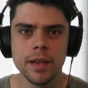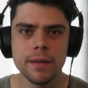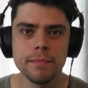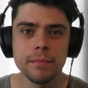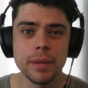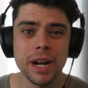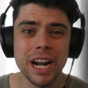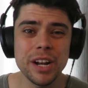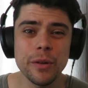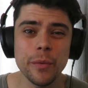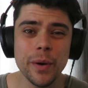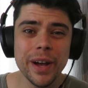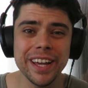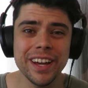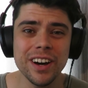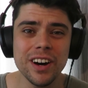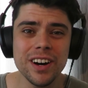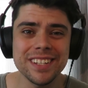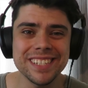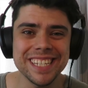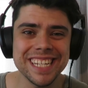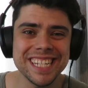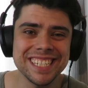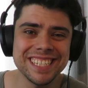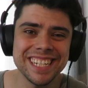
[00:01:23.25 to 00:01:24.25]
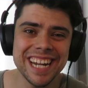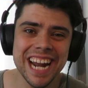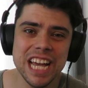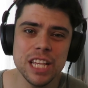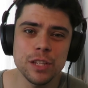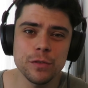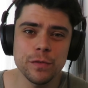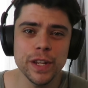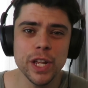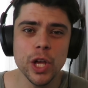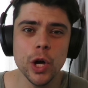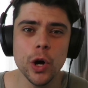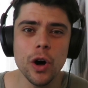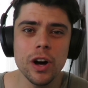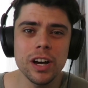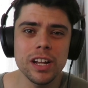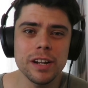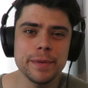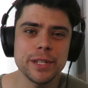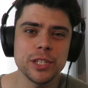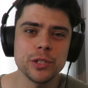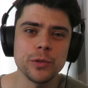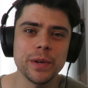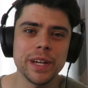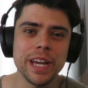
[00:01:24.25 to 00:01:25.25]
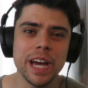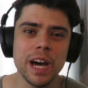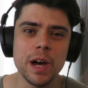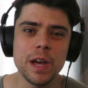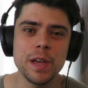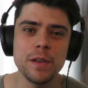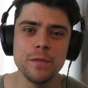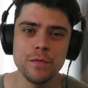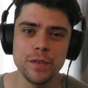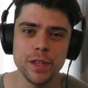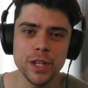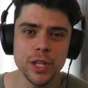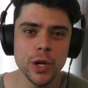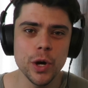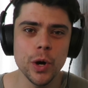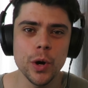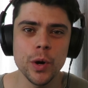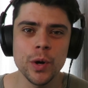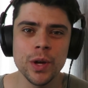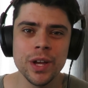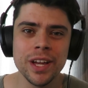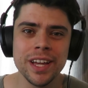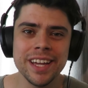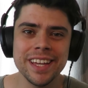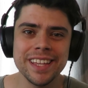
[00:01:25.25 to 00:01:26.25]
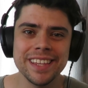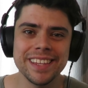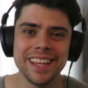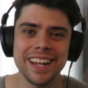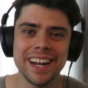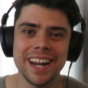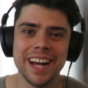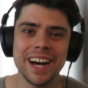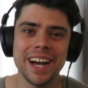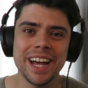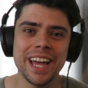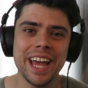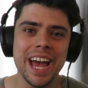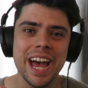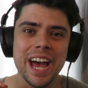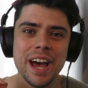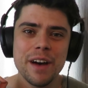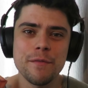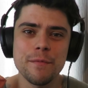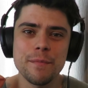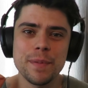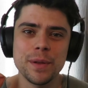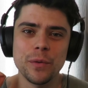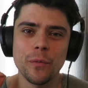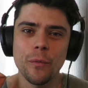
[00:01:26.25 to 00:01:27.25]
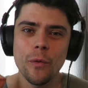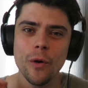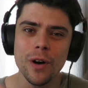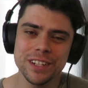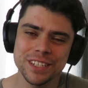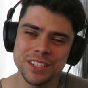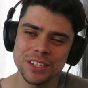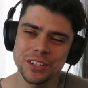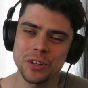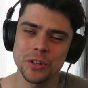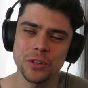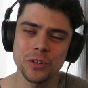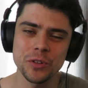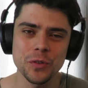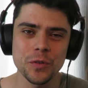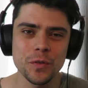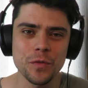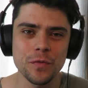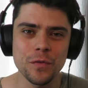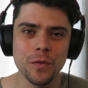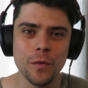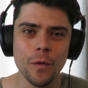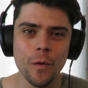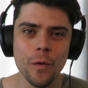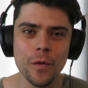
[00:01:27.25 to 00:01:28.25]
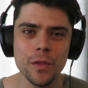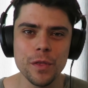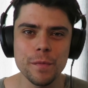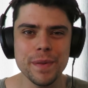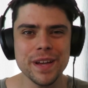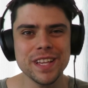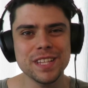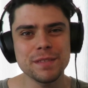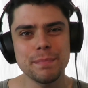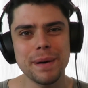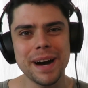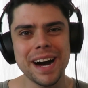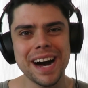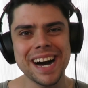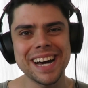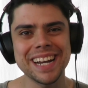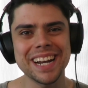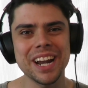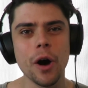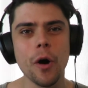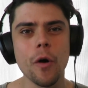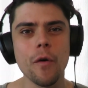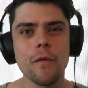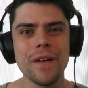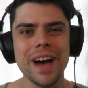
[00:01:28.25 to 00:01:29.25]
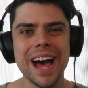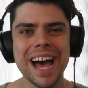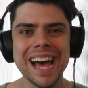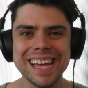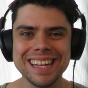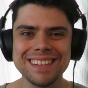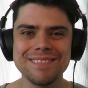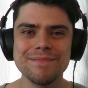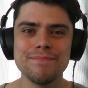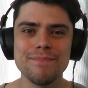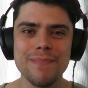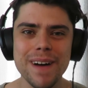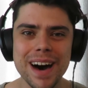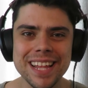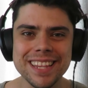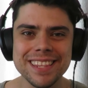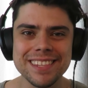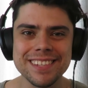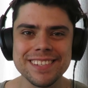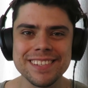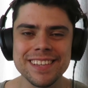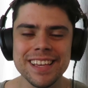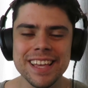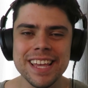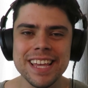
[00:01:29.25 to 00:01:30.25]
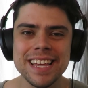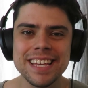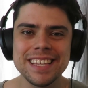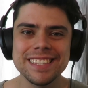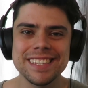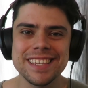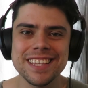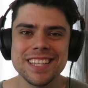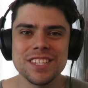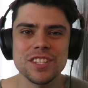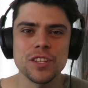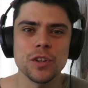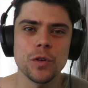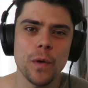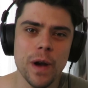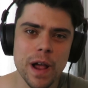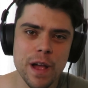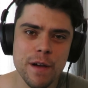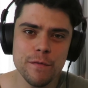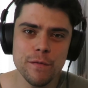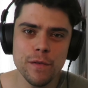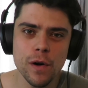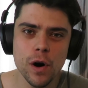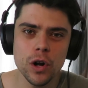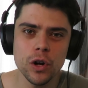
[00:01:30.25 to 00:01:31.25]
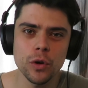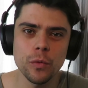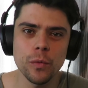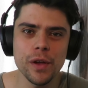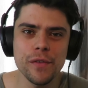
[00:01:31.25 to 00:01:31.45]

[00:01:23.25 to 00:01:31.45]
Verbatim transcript: But anyway, guys, in today's video, I'm going to be doing a video that I have been wanting to do for the best part of eight months since the grand final.